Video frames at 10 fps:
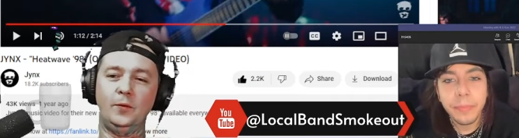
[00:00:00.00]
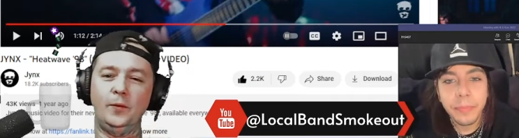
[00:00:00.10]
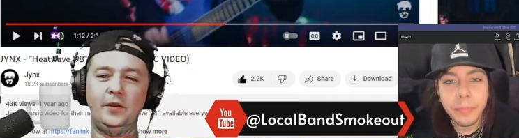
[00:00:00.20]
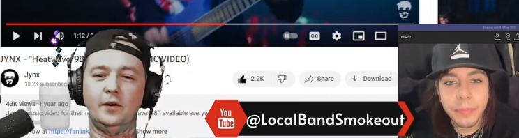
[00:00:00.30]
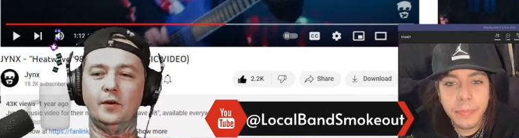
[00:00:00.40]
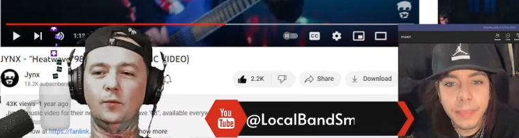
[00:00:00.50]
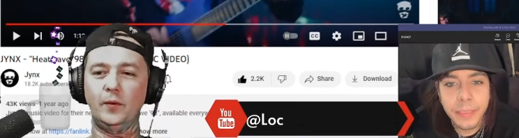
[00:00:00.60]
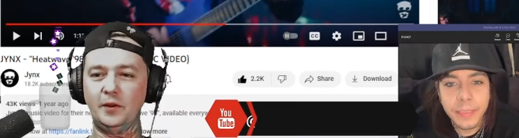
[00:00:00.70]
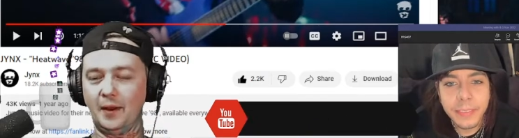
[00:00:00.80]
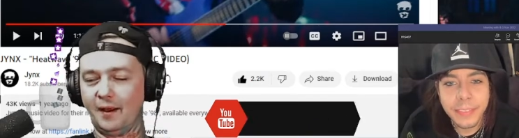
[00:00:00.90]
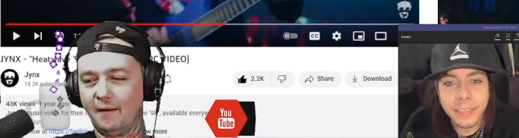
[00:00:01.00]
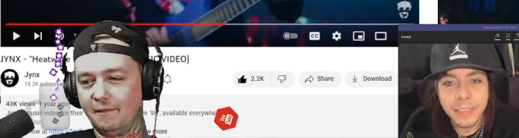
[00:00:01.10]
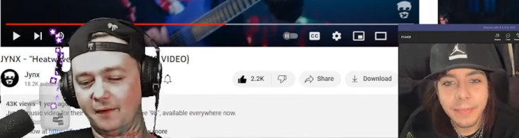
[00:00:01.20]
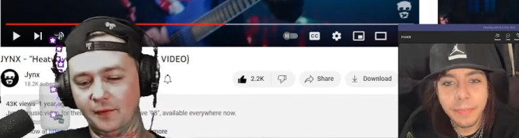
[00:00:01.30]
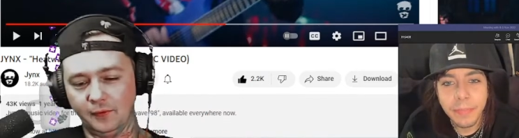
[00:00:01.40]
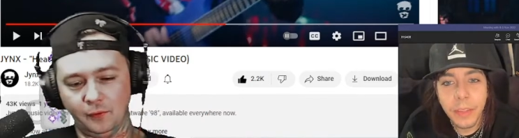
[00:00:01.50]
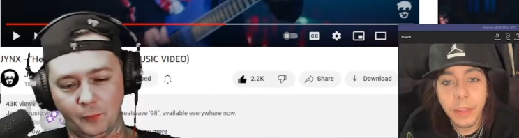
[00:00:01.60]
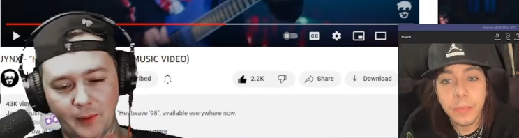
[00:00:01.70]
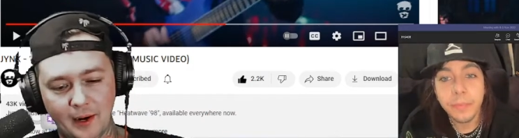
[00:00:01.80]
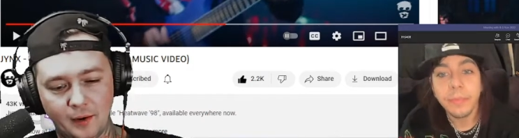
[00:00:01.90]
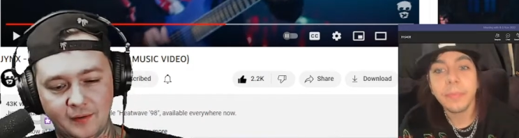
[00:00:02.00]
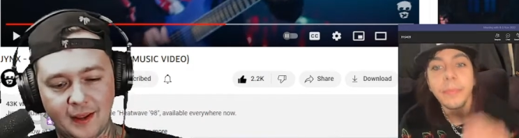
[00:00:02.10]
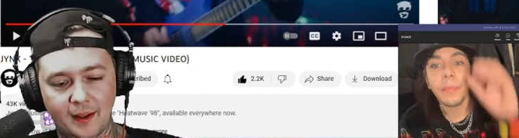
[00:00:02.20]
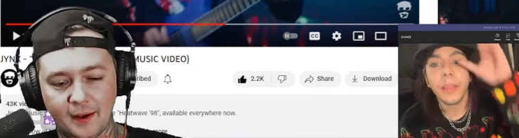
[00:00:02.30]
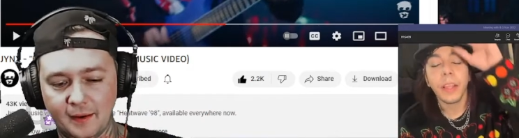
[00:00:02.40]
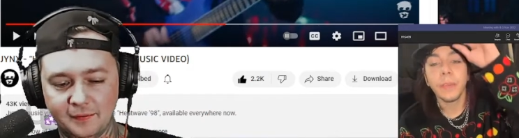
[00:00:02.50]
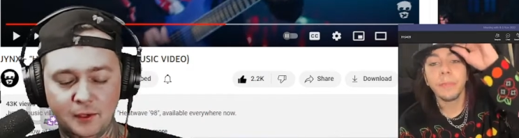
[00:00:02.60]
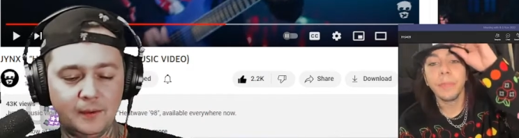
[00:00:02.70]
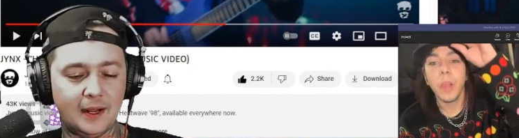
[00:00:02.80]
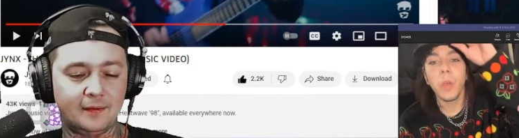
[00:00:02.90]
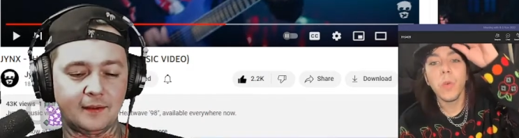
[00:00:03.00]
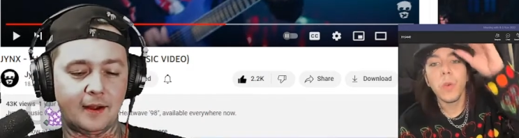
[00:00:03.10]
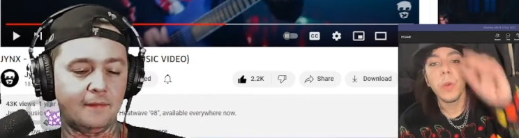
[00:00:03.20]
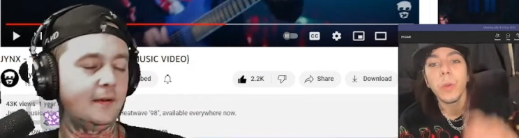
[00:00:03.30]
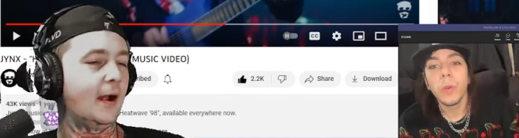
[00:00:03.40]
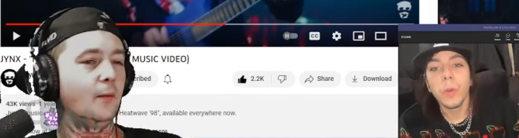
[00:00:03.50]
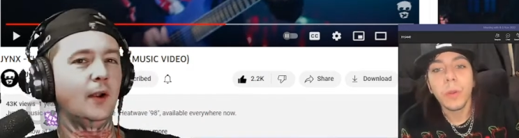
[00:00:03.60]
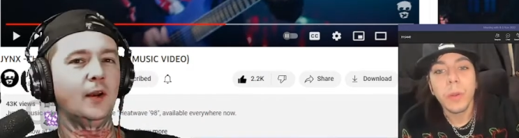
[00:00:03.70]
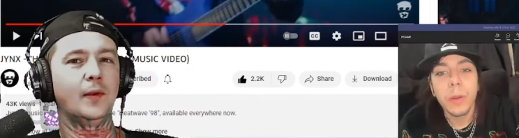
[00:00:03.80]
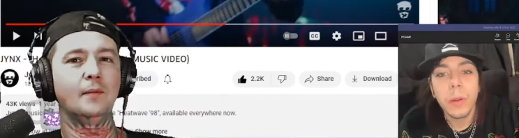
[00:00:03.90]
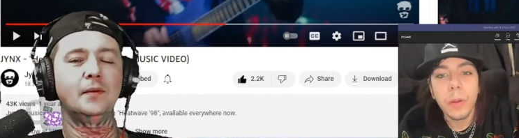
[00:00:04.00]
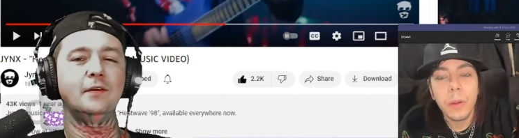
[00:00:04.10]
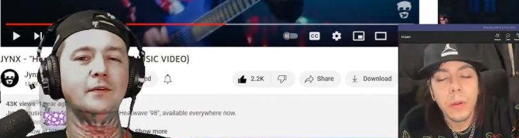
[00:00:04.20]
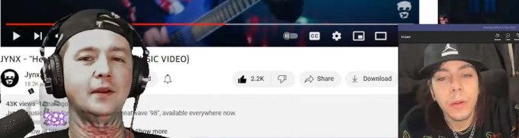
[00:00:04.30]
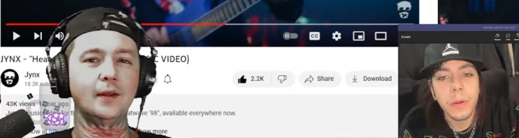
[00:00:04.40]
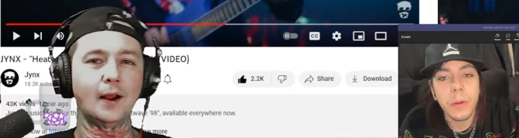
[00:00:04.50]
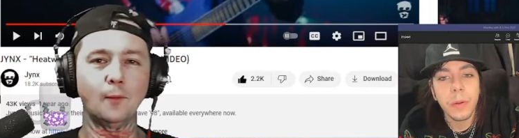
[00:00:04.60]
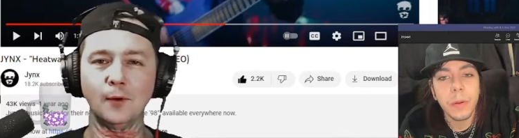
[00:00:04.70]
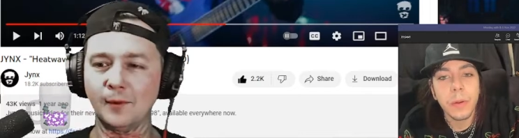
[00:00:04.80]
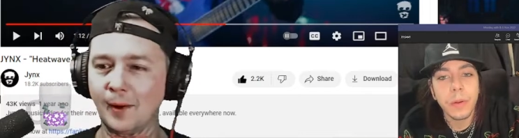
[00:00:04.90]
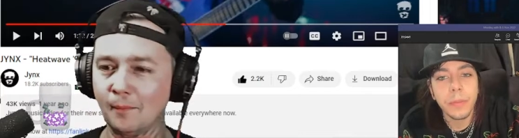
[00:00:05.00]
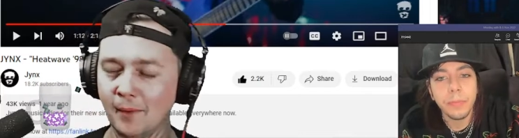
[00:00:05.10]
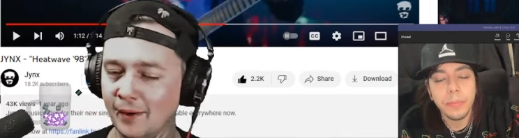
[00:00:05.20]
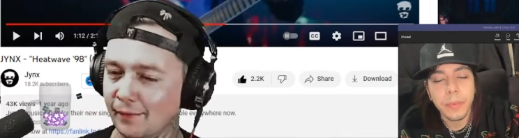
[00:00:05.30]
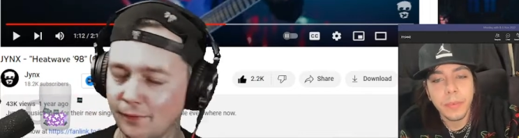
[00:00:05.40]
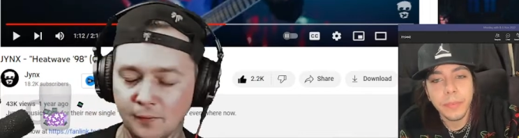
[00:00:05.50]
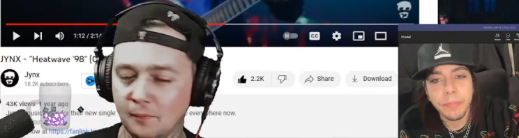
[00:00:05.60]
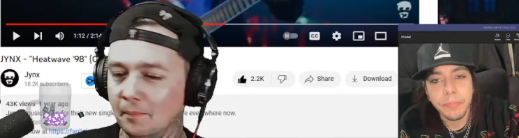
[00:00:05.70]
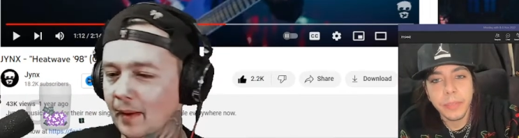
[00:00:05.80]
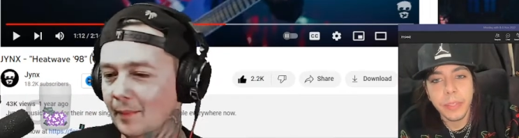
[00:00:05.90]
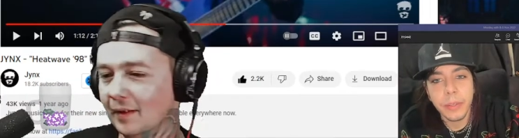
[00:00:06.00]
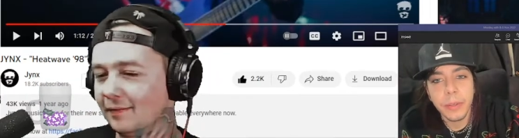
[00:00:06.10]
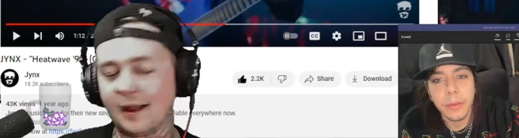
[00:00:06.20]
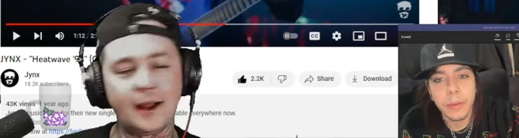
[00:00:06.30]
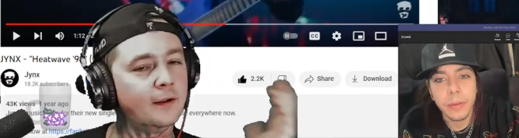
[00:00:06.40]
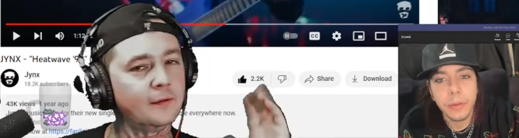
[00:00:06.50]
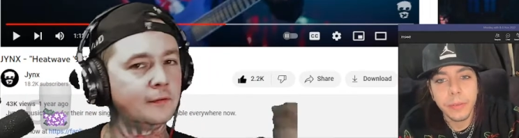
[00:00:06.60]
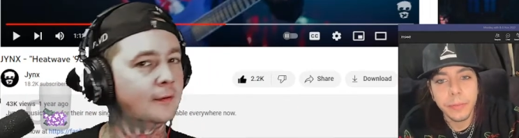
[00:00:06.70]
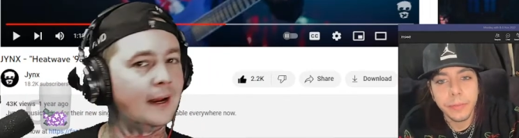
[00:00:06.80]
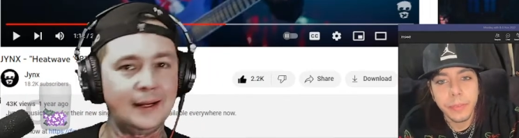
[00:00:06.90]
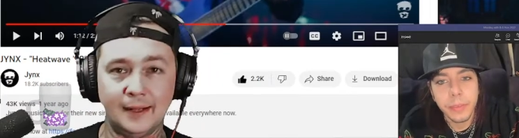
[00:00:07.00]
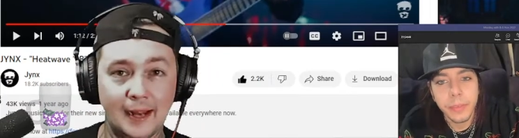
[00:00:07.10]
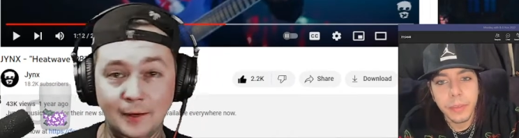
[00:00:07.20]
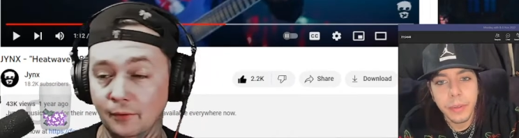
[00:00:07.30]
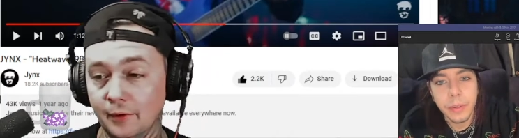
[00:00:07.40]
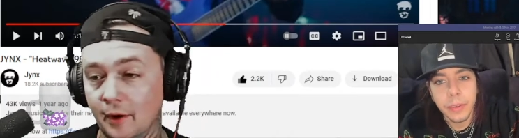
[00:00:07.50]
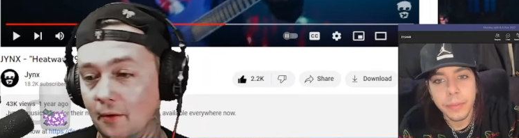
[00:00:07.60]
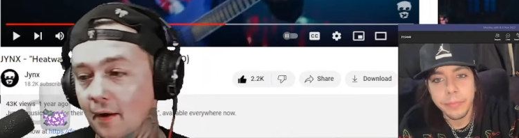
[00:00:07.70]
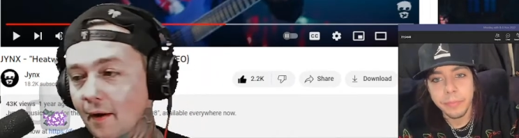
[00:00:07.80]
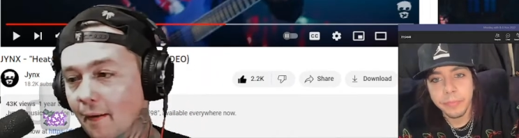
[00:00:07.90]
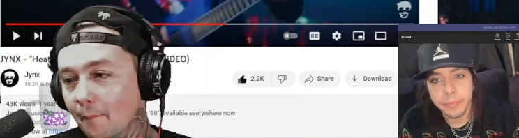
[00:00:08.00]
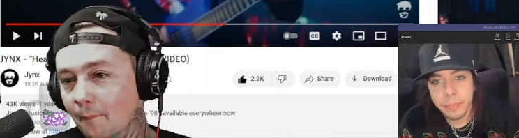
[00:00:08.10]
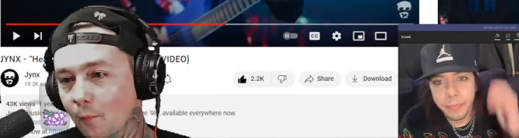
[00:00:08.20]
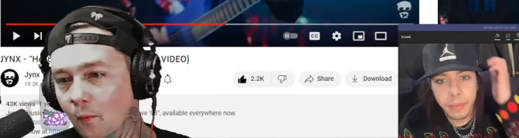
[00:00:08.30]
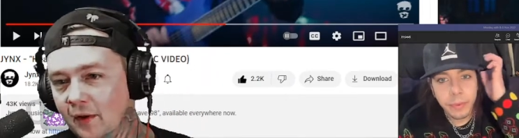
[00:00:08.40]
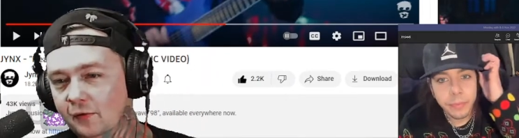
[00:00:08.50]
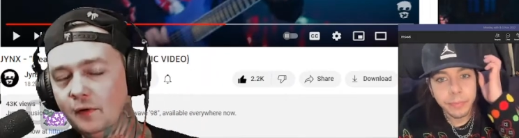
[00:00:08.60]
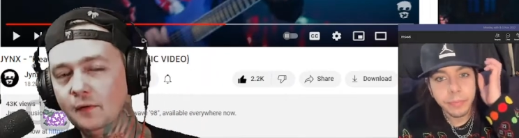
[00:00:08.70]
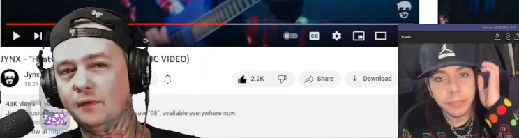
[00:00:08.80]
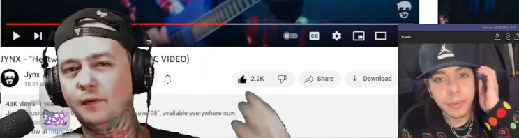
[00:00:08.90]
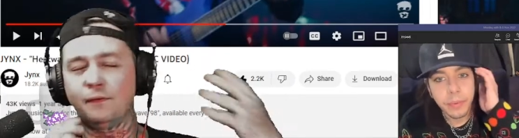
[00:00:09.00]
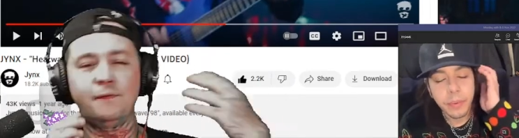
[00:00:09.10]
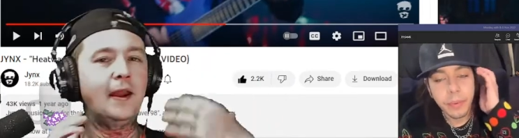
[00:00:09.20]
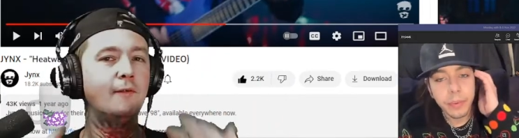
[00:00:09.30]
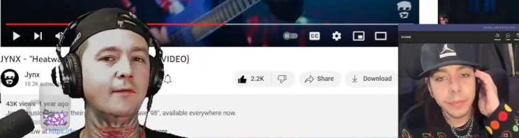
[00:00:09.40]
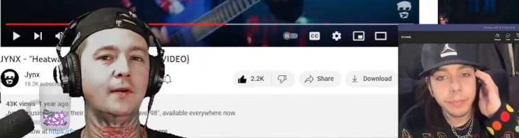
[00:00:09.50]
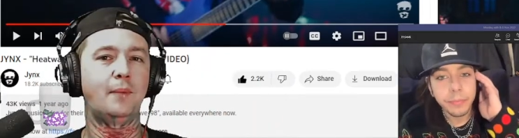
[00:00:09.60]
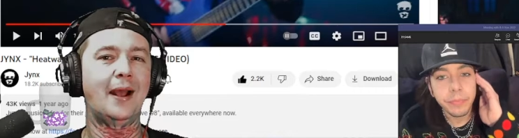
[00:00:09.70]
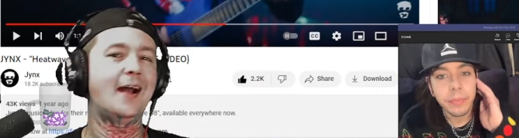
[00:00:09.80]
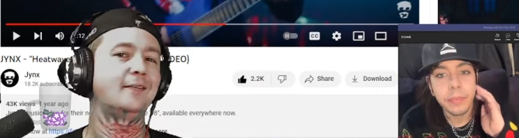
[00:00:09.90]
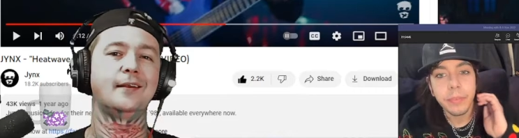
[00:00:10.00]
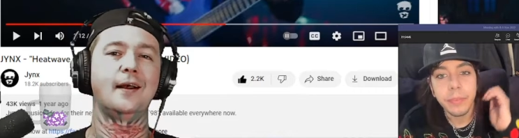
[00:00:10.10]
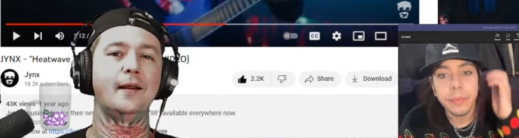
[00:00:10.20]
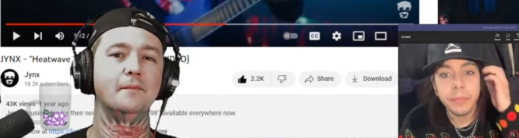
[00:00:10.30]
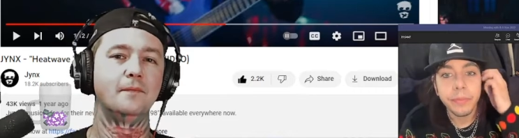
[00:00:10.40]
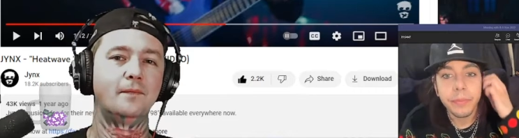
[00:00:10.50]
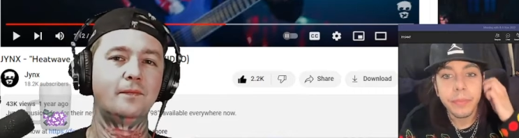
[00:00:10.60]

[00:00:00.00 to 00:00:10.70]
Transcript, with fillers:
Speaker 1: when you're when you have the rare day off, two days off, not working about music, not worrying about money for maybe a side hustle or anything, I don't know. What is your just favorite pastime?